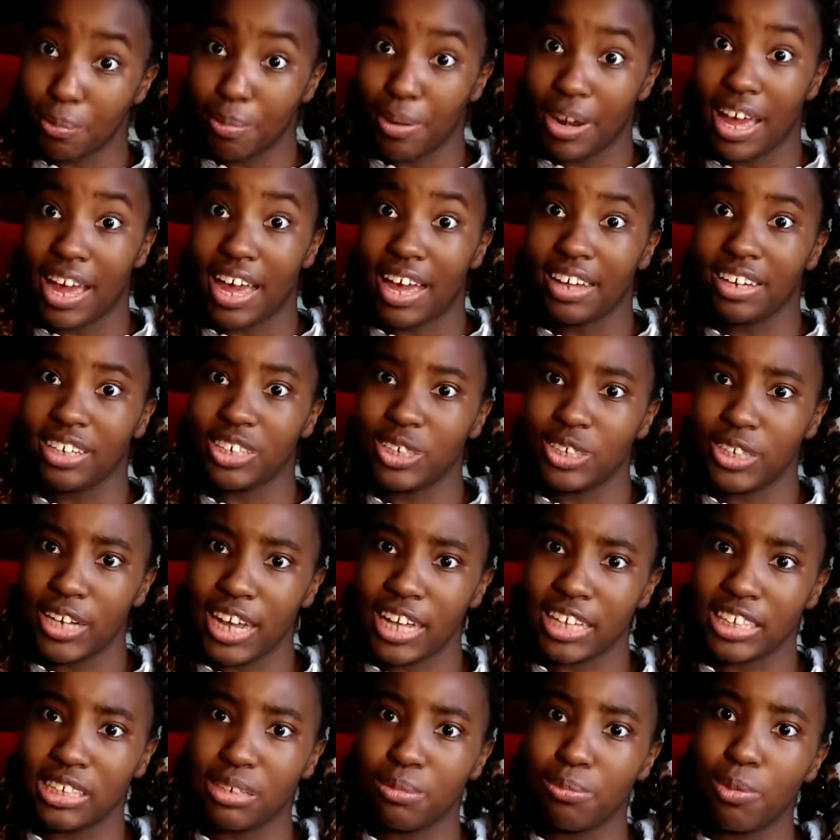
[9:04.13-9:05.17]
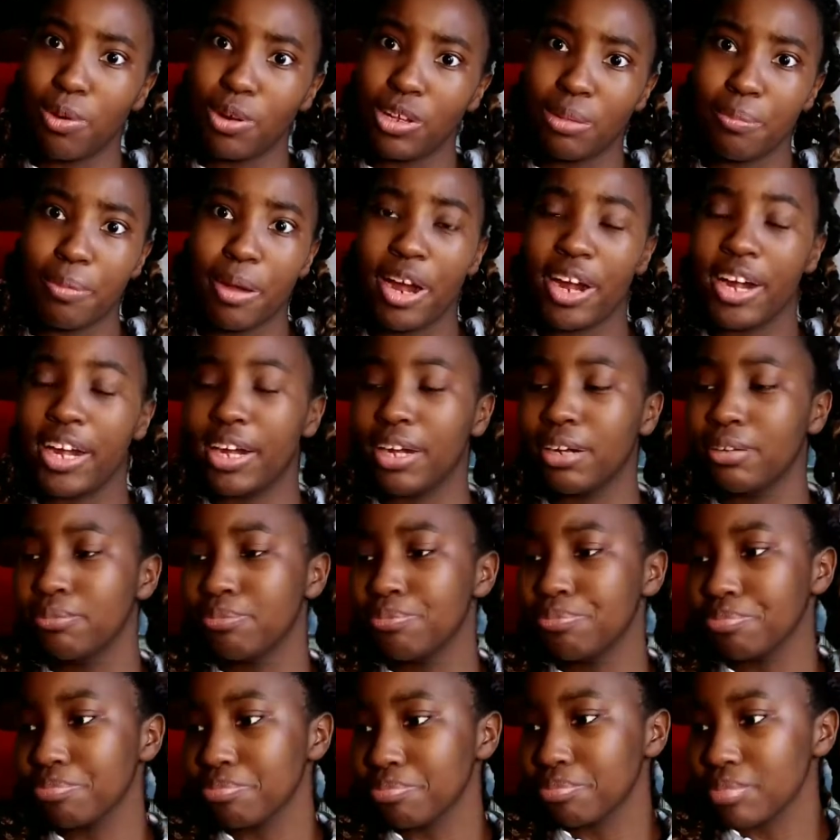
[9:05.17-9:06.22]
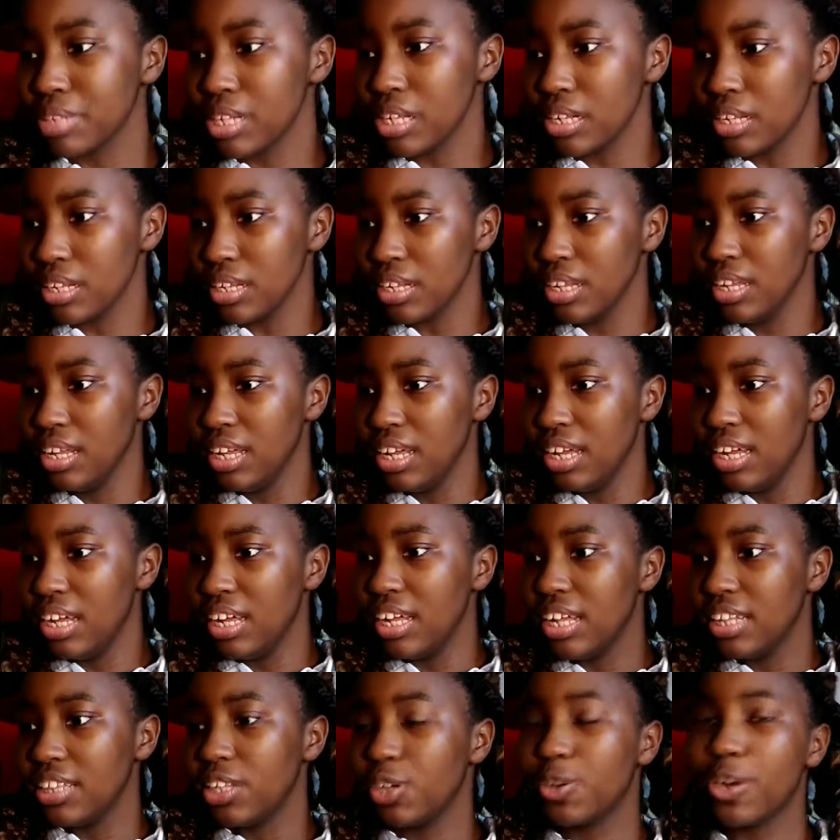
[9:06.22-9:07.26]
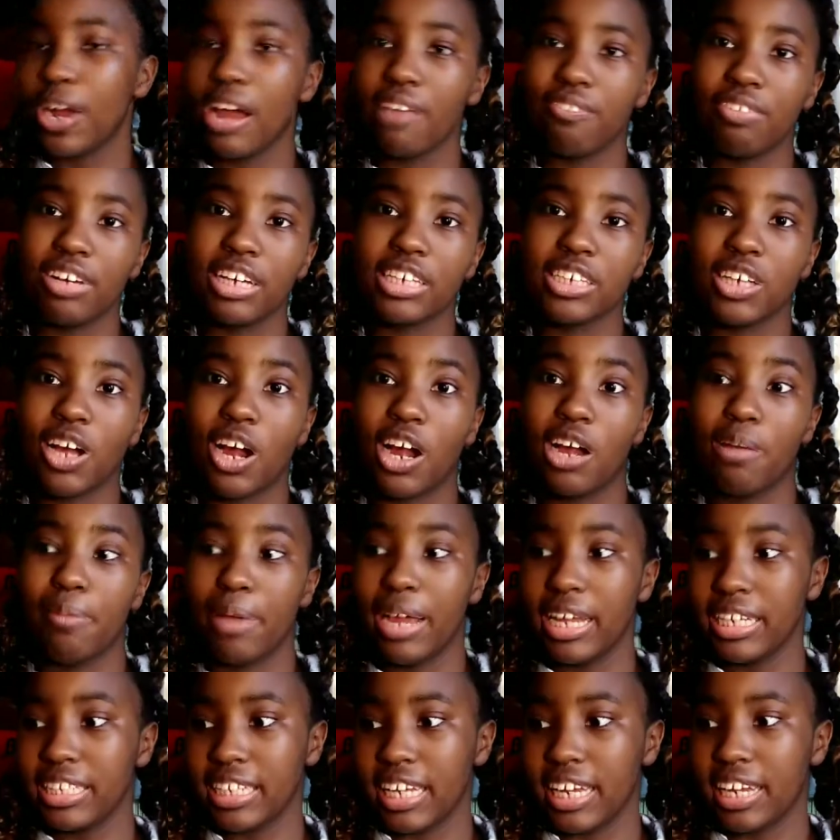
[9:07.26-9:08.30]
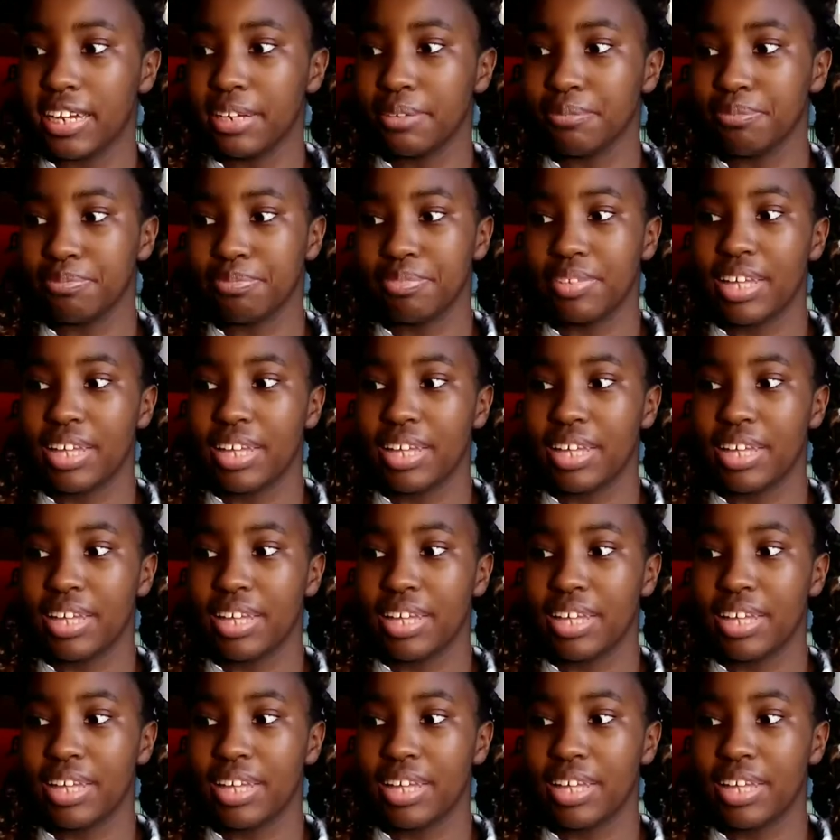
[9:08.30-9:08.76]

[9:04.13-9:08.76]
to play. Yes, more the merrier. The graphics are amazing,